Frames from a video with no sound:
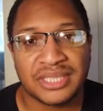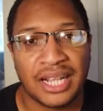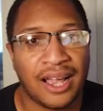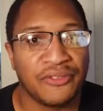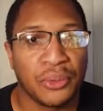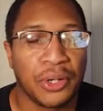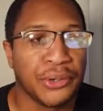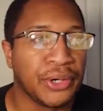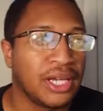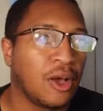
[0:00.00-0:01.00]
Now, if you're
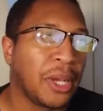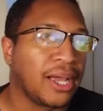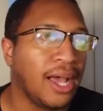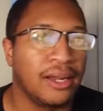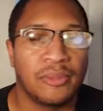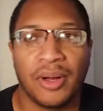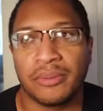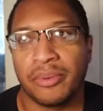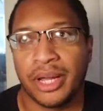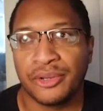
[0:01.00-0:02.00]
wondering, oh my god, you bought a
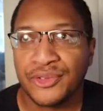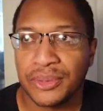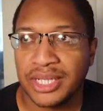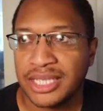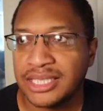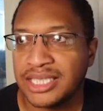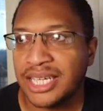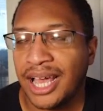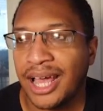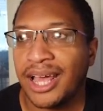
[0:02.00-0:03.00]
brand new 2080
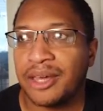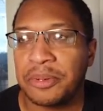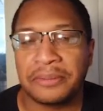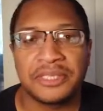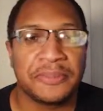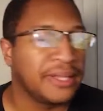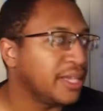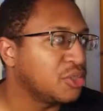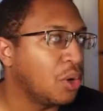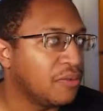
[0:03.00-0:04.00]
Ti, probably spent
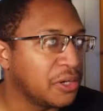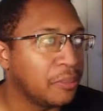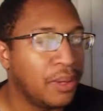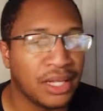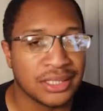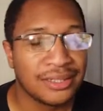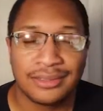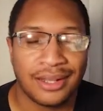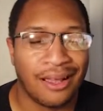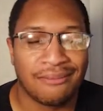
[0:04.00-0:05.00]
like $1,200.
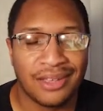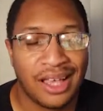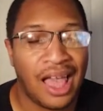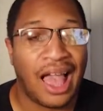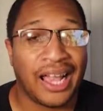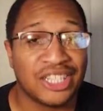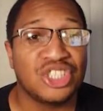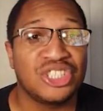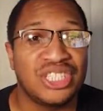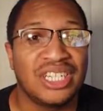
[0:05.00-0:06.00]
No, I
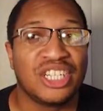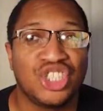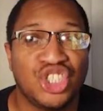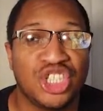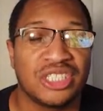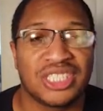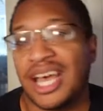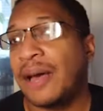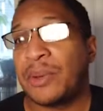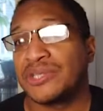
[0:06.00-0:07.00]
actually just
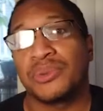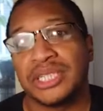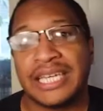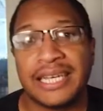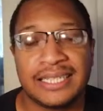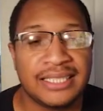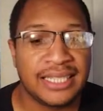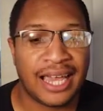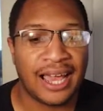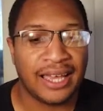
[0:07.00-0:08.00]
got my 2080
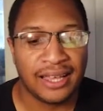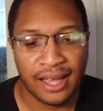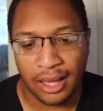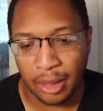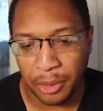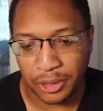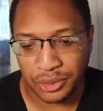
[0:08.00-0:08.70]
Ti. I bought a